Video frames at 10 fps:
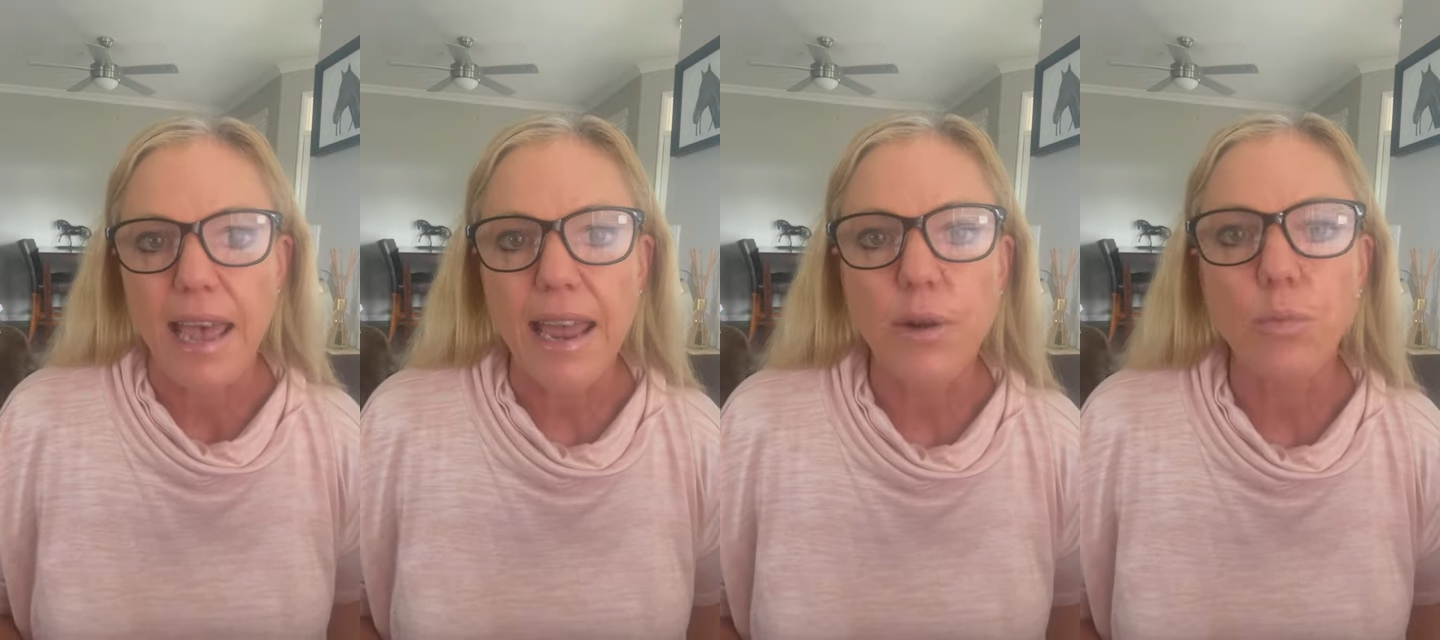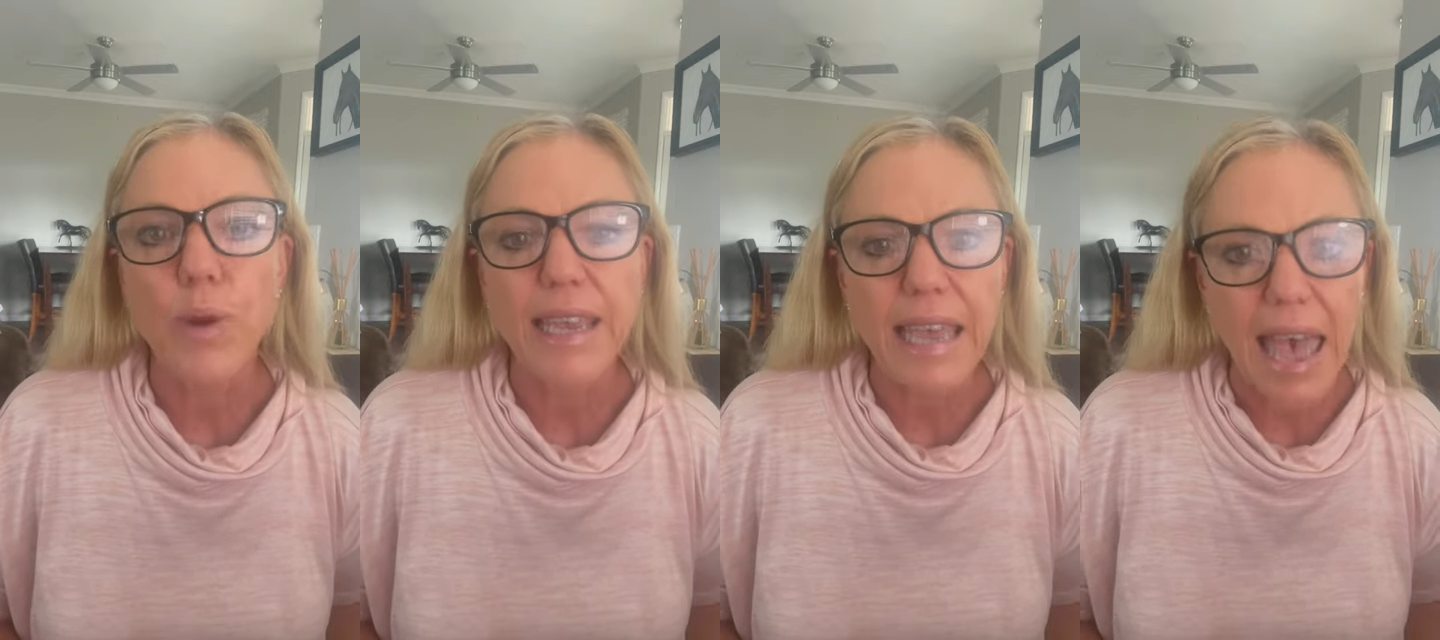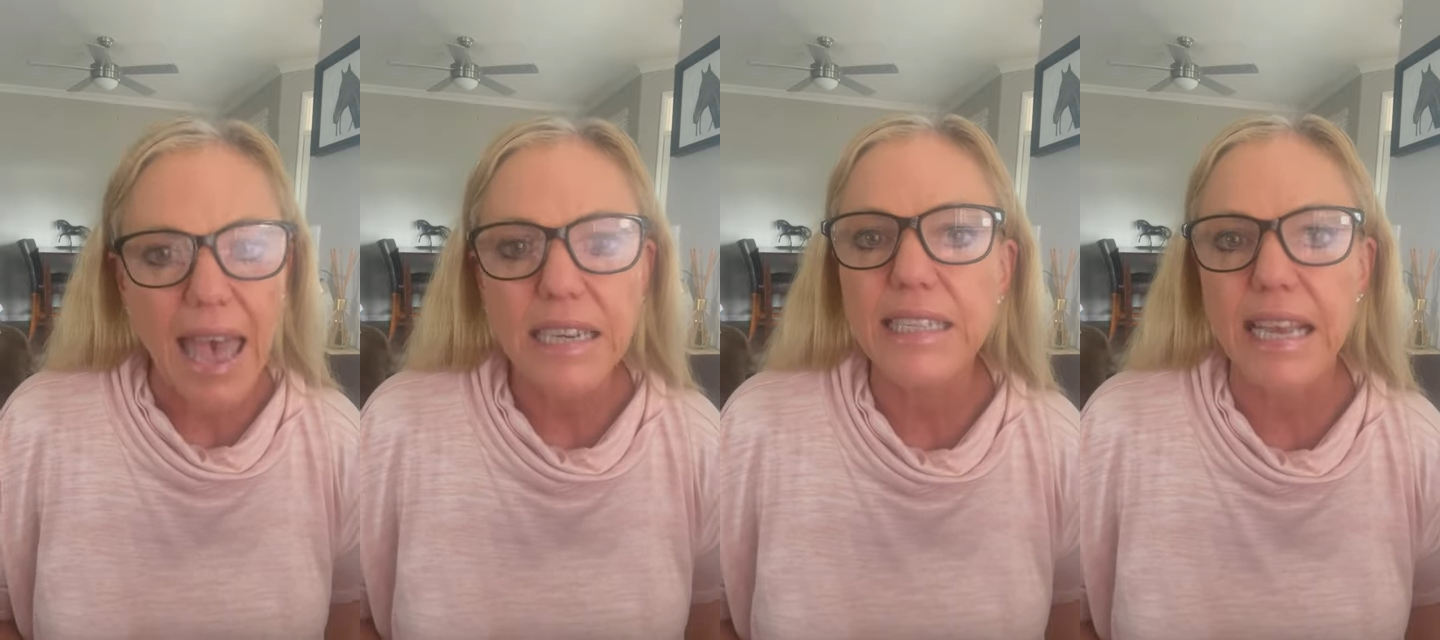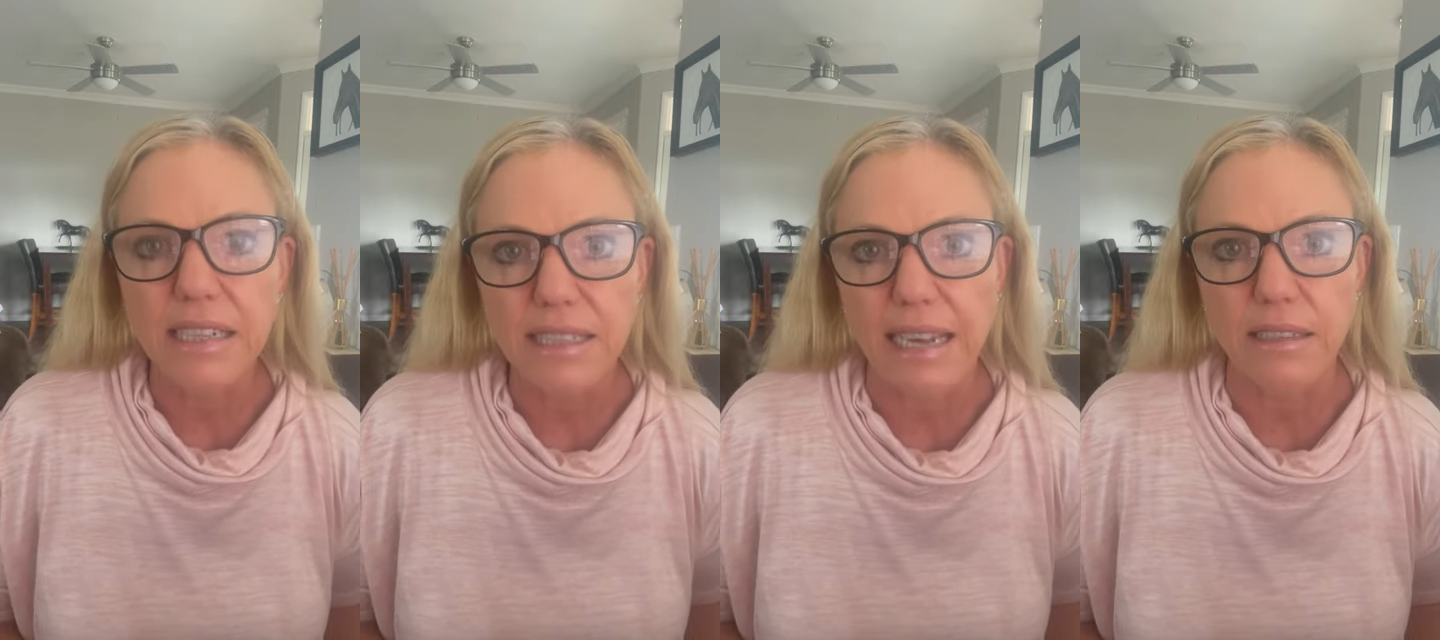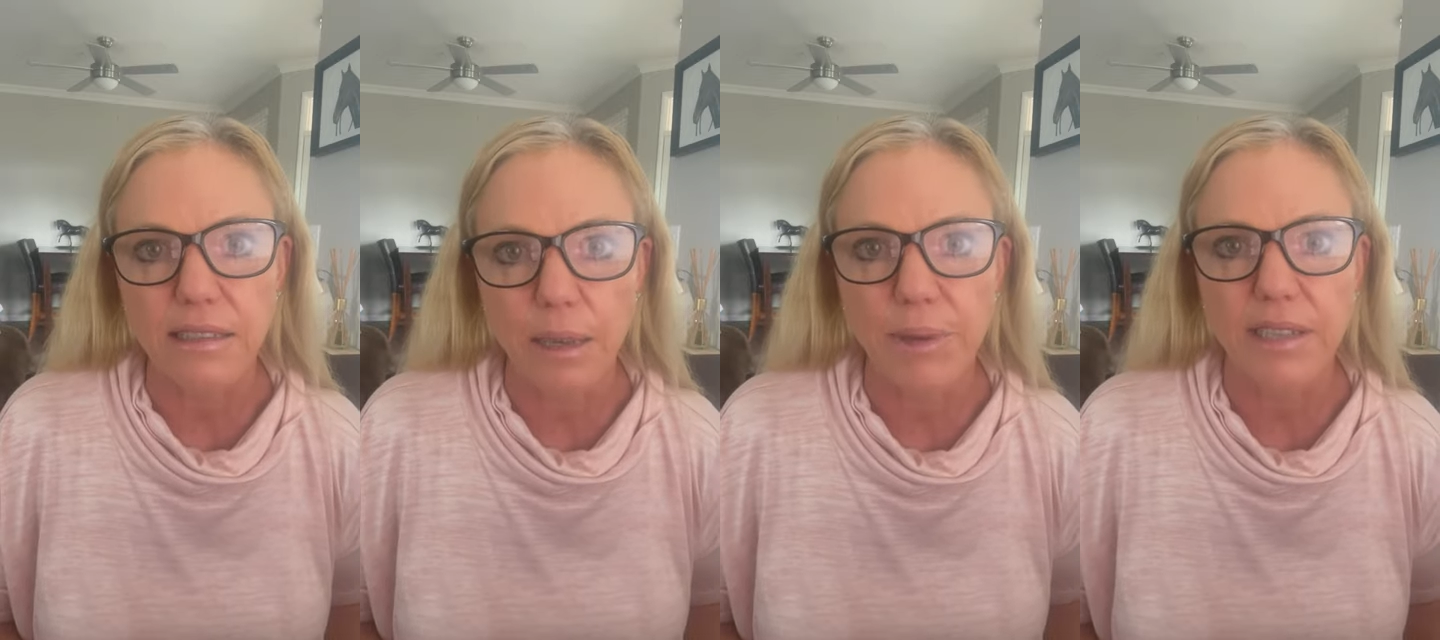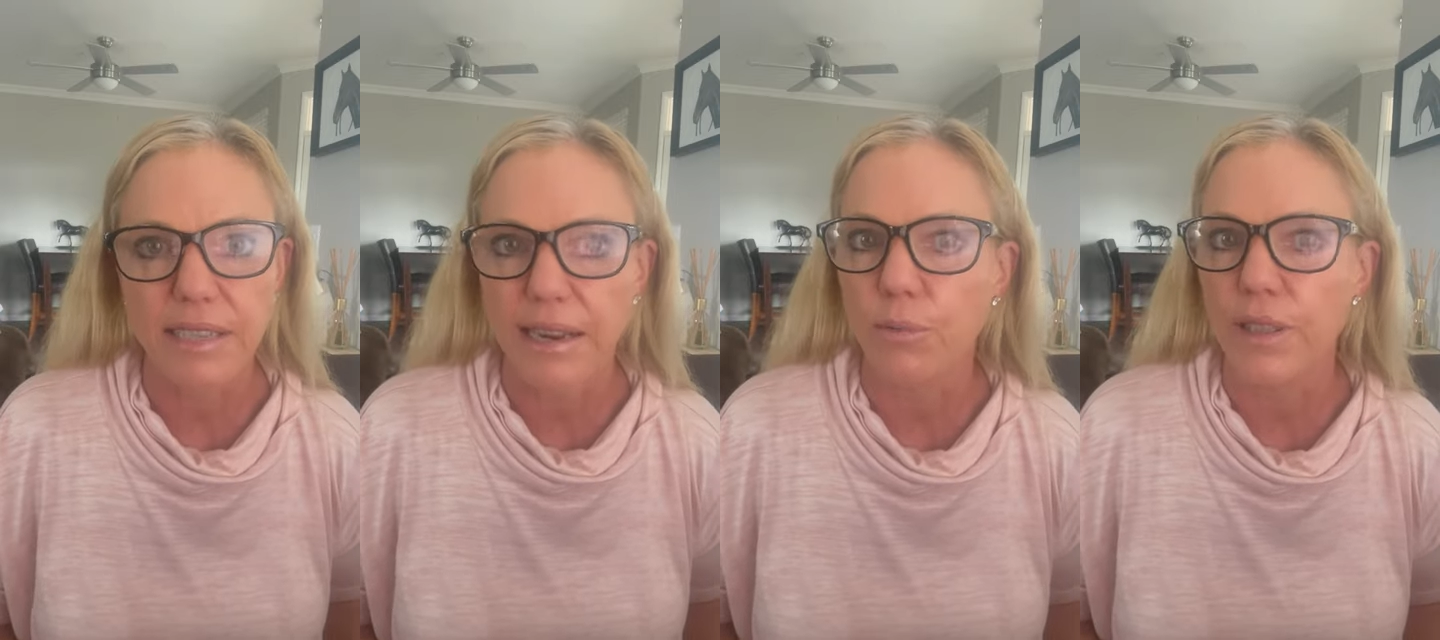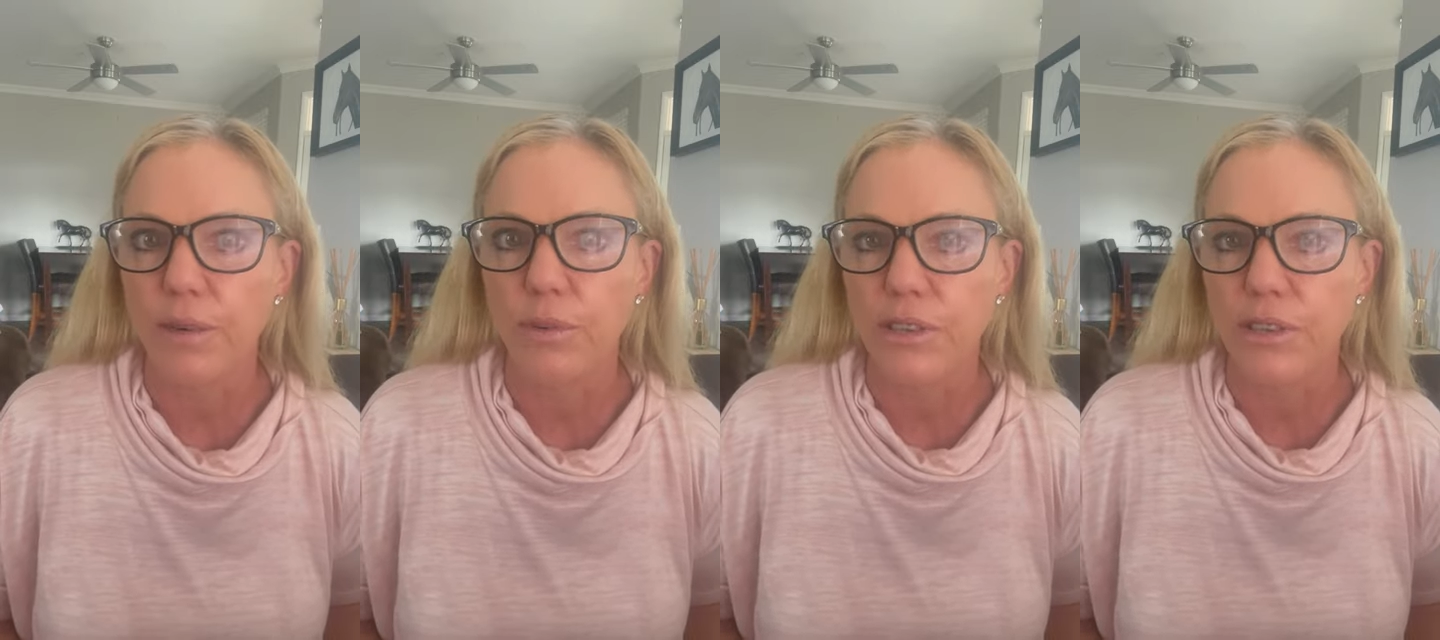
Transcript: And we can test that to some extent with a